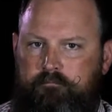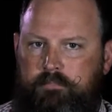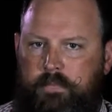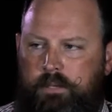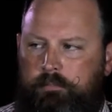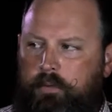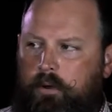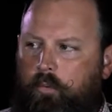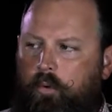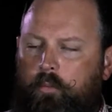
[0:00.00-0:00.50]

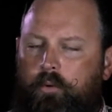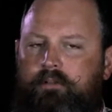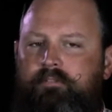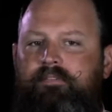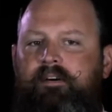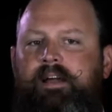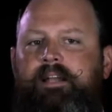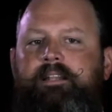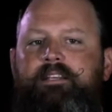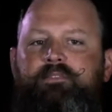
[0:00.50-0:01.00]
But what we
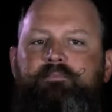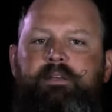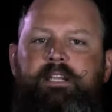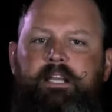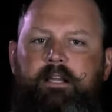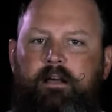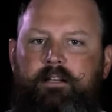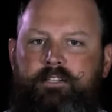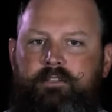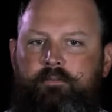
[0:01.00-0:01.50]
find is many
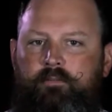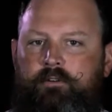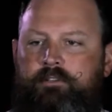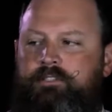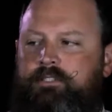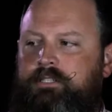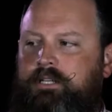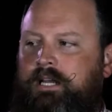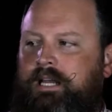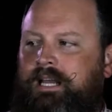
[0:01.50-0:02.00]

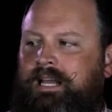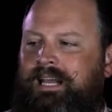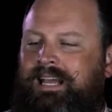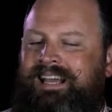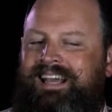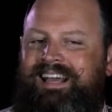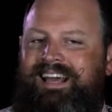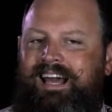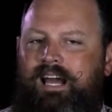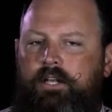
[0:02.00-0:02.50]
customers
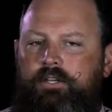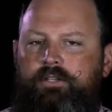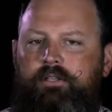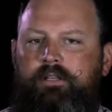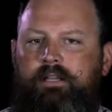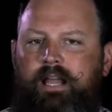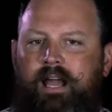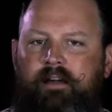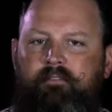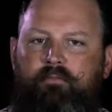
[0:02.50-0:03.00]

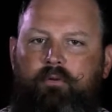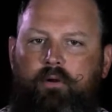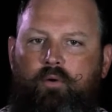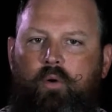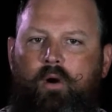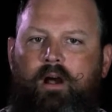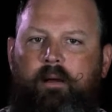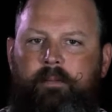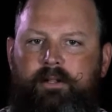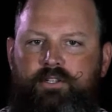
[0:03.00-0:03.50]
actually have
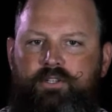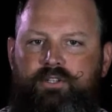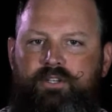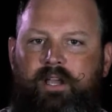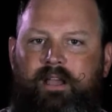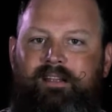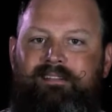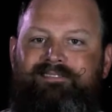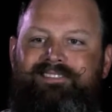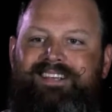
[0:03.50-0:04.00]
requirements
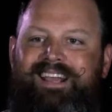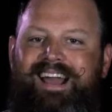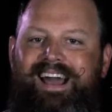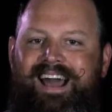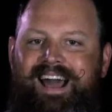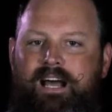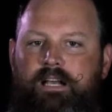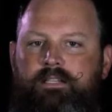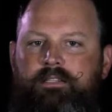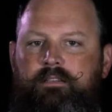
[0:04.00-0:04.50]
change
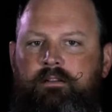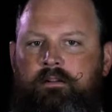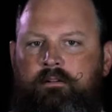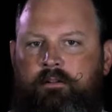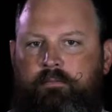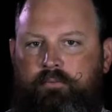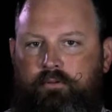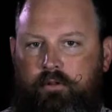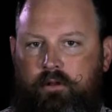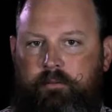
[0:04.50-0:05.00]
as their
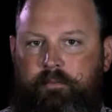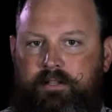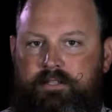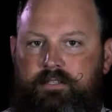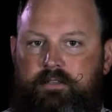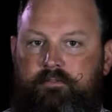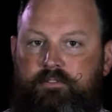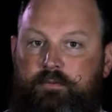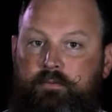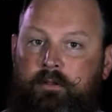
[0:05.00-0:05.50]

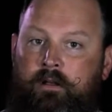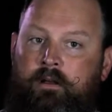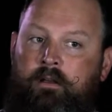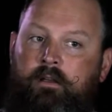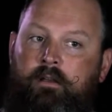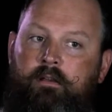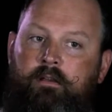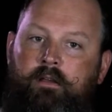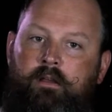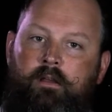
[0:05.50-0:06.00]
deployments of
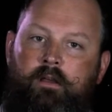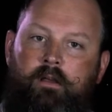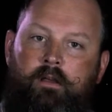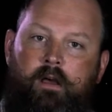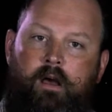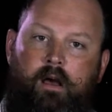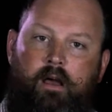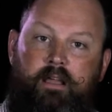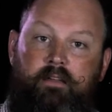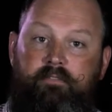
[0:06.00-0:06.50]
Splunk
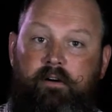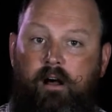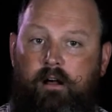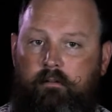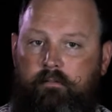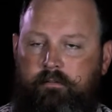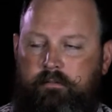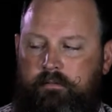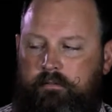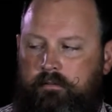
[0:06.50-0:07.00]

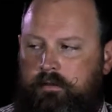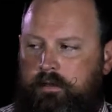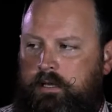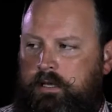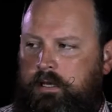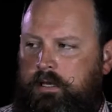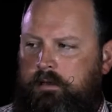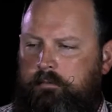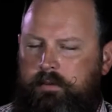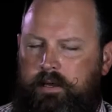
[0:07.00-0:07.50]
evolve.
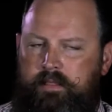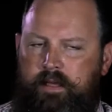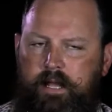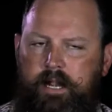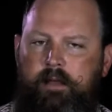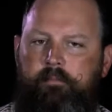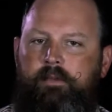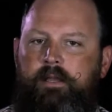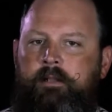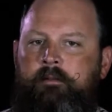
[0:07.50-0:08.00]
And by that,
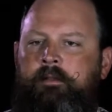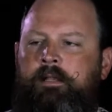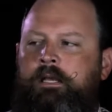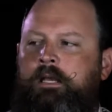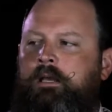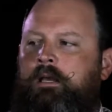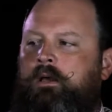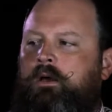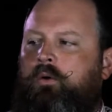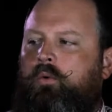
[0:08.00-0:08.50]
I mean,
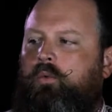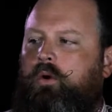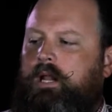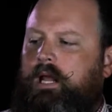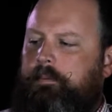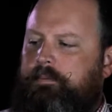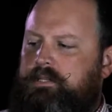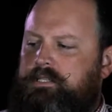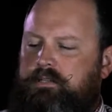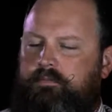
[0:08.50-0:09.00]
what
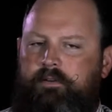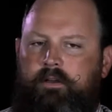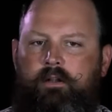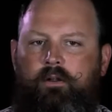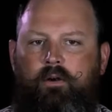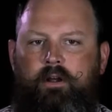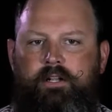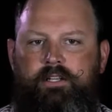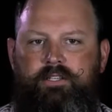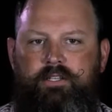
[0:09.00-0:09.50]
happens if an
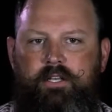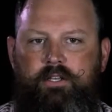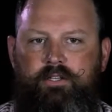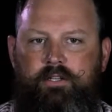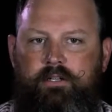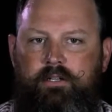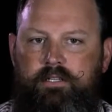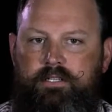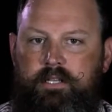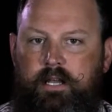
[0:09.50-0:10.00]

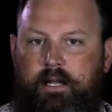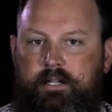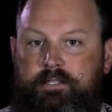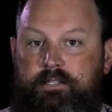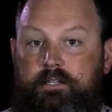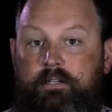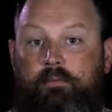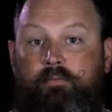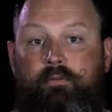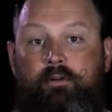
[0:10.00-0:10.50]
organization decides
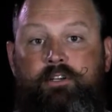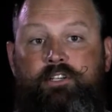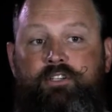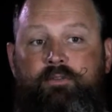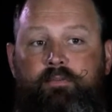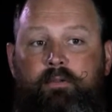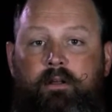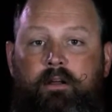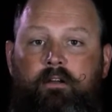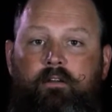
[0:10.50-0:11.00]
to deploy
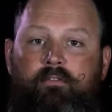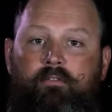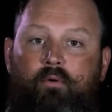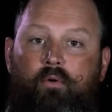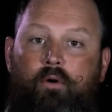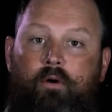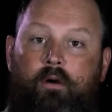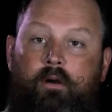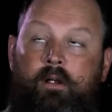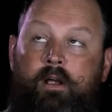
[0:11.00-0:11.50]
Splunk
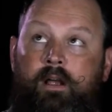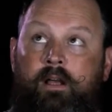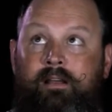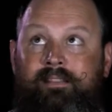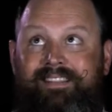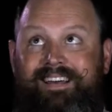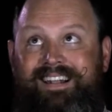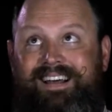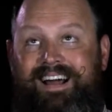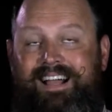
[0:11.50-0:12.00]
for
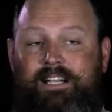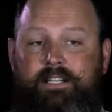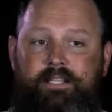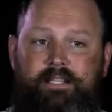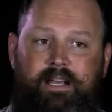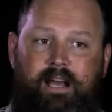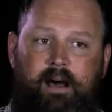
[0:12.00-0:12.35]
that IT